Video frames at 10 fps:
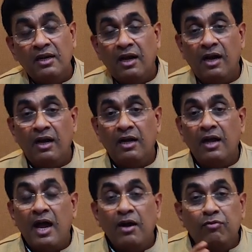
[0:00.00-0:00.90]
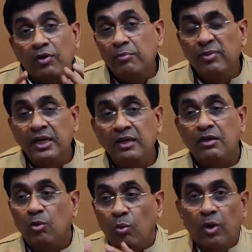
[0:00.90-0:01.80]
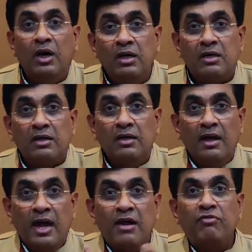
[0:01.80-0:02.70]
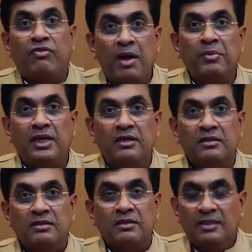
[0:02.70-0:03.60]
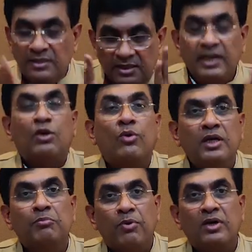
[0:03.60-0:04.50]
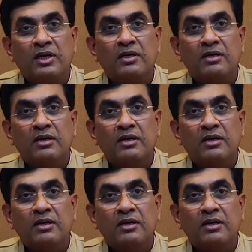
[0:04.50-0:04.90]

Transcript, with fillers: And for me, work and family is equally important.